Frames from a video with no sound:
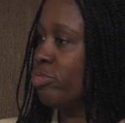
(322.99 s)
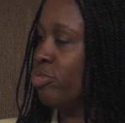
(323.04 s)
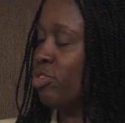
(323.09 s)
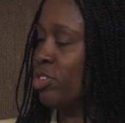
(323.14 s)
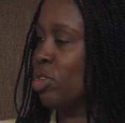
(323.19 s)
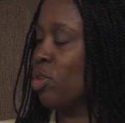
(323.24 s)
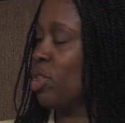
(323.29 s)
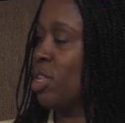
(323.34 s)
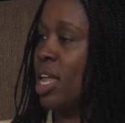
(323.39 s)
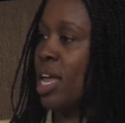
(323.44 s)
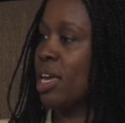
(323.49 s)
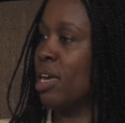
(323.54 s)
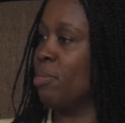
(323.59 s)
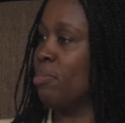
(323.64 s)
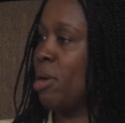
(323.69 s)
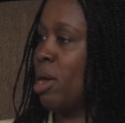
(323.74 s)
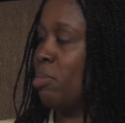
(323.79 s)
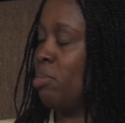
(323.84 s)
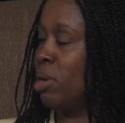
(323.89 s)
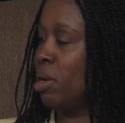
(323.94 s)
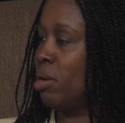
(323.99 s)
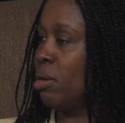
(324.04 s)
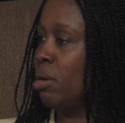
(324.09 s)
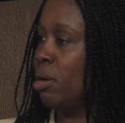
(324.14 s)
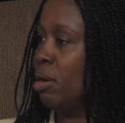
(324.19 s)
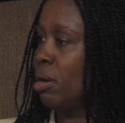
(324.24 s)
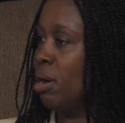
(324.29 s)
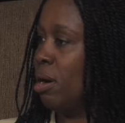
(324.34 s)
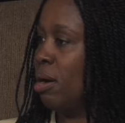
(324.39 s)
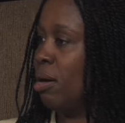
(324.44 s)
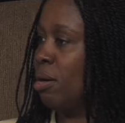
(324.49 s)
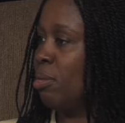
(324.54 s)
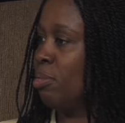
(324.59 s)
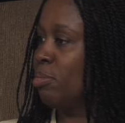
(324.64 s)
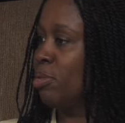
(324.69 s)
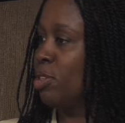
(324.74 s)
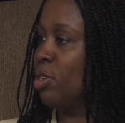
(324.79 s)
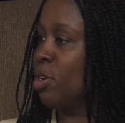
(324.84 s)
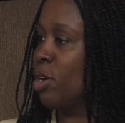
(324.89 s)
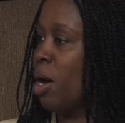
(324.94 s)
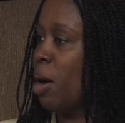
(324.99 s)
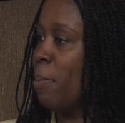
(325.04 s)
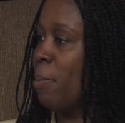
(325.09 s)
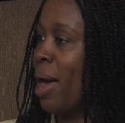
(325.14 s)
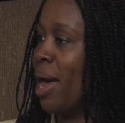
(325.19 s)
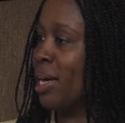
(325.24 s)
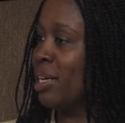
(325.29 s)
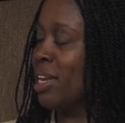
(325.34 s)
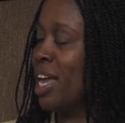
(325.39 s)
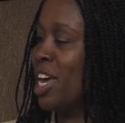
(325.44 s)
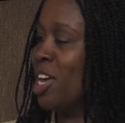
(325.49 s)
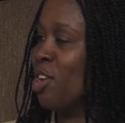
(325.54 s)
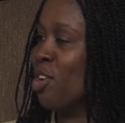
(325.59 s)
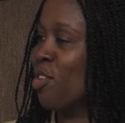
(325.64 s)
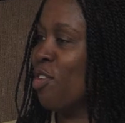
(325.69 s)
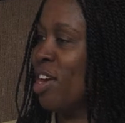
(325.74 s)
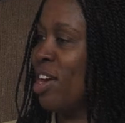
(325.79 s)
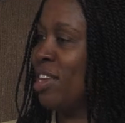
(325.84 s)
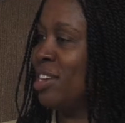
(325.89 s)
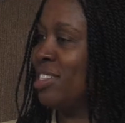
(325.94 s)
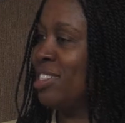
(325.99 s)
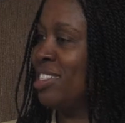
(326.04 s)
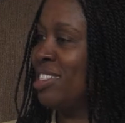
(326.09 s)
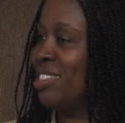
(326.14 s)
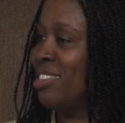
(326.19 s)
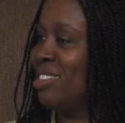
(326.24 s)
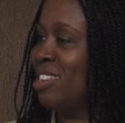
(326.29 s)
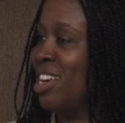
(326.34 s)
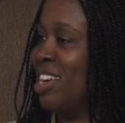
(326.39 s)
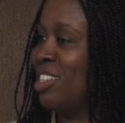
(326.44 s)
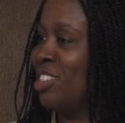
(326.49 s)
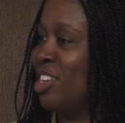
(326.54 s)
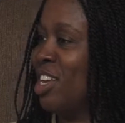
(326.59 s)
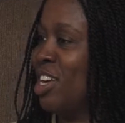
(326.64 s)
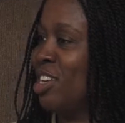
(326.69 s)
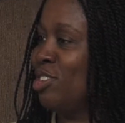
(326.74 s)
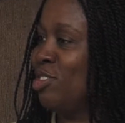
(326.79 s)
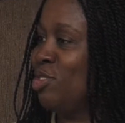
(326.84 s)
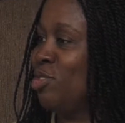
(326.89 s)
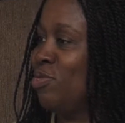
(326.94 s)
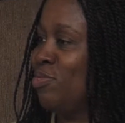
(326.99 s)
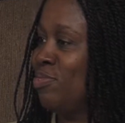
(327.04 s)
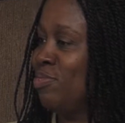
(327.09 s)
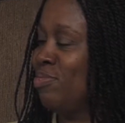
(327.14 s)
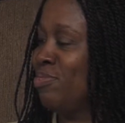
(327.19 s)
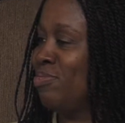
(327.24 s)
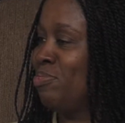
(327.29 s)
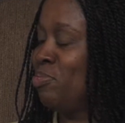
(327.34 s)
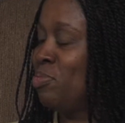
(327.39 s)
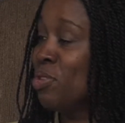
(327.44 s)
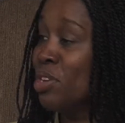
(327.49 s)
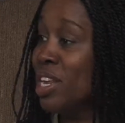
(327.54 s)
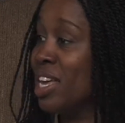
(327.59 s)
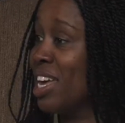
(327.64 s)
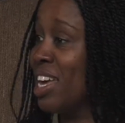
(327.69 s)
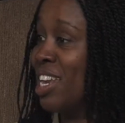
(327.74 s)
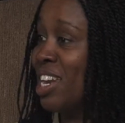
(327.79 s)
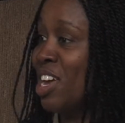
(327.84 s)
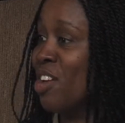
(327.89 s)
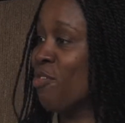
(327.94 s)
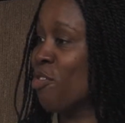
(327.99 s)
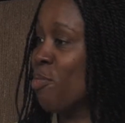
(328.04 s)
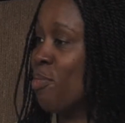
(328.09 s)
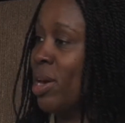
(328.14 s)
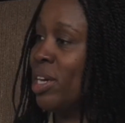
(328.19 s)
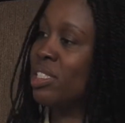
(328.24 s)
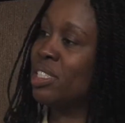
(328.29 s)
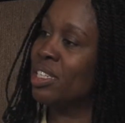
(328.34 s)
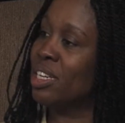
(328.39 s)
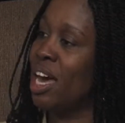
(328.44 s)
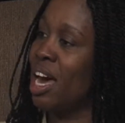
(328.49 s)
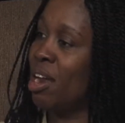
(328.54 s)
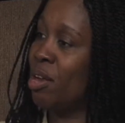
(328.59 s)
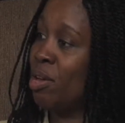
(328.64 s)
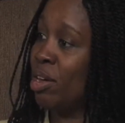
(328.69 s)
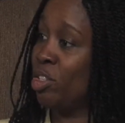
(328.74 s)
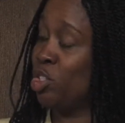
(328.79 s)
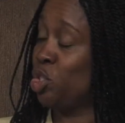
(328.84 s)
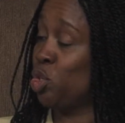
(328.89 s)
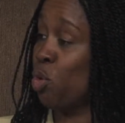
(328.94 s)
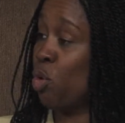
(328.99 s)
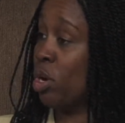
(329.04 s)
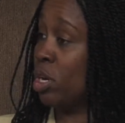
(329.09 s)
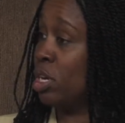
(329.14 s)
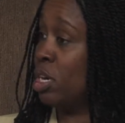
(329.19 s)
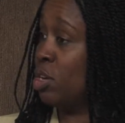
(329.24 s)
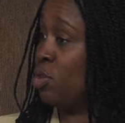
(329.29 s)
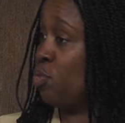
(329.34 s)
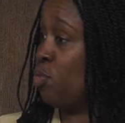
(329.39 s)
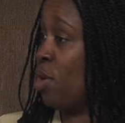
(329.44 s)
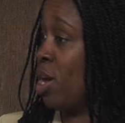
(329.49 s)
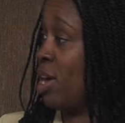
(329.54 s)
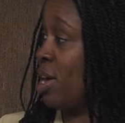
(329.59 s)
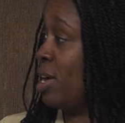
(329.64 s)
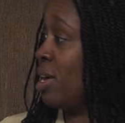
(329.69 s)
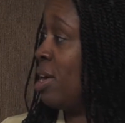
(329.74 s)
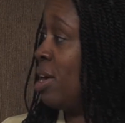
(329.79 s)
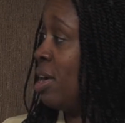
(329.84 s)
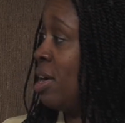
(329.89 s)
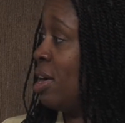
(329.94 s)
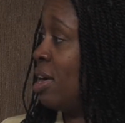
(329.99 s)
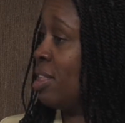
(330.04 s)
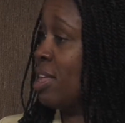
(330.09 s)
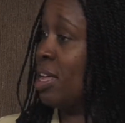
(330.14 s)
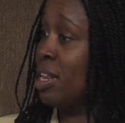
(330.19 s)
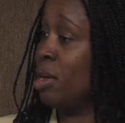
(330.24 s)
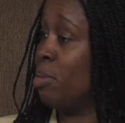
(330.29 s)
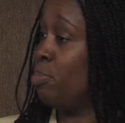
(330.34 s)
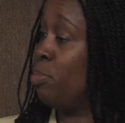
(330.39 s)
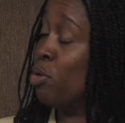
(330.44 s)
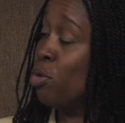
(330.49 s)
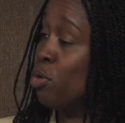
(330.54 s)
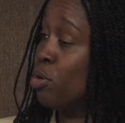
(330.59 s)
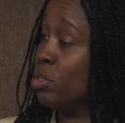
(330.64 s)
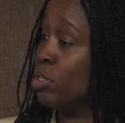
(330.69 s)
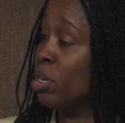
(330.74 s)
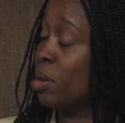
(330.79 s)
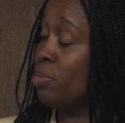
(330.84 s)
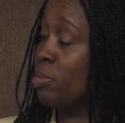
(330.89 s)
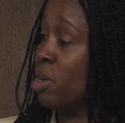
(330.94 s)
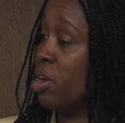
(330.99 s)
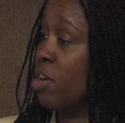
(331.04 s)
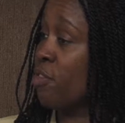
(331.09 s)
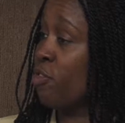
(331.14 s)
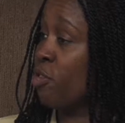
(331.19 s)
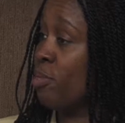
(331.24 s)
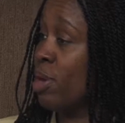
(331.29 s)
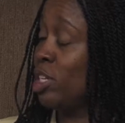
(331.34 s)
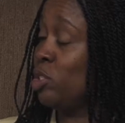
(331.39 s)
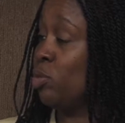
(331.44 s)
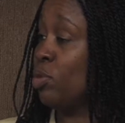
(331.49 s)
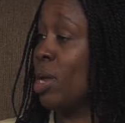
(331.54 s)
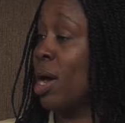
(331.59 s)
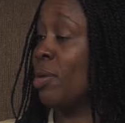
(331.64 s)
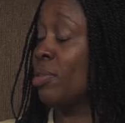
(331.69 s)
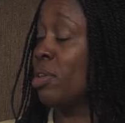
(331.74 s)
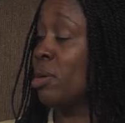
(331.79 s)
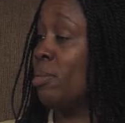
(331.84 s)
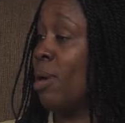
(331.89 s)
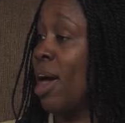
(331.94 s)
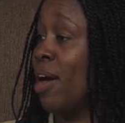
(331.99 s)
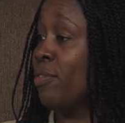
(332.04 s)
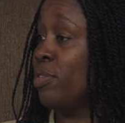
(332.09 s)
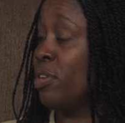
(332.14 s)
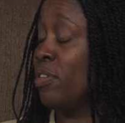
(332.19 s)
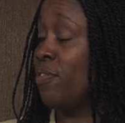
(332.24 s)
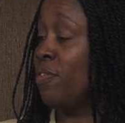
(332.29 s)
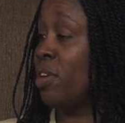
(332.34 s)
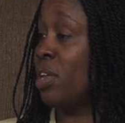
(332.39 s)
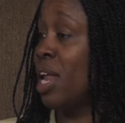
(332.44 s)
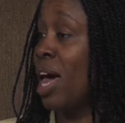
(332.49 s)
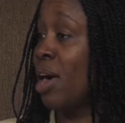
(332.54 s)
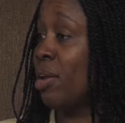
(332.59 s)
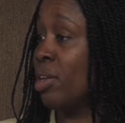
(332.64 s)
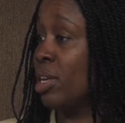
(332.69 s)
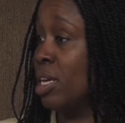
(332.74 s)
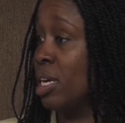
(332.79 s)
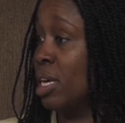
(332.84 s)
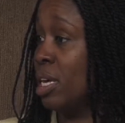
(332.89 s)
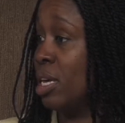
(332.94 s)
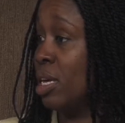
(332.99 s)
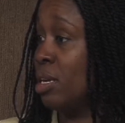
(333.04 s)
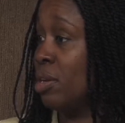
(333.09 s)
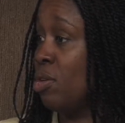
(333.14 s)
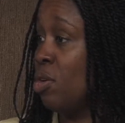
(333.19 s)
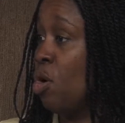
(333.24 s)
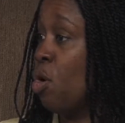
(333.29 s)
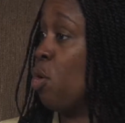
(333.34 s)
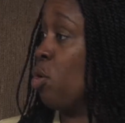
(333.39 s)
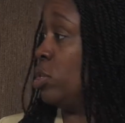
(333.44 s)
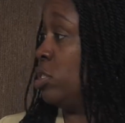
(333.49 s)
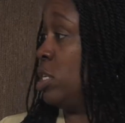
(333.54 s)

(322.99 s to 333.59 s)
so that they can maybe um, come back later and, and, and put in information kind of a shortcut way, and it pulls up their information without them having to fill out again, or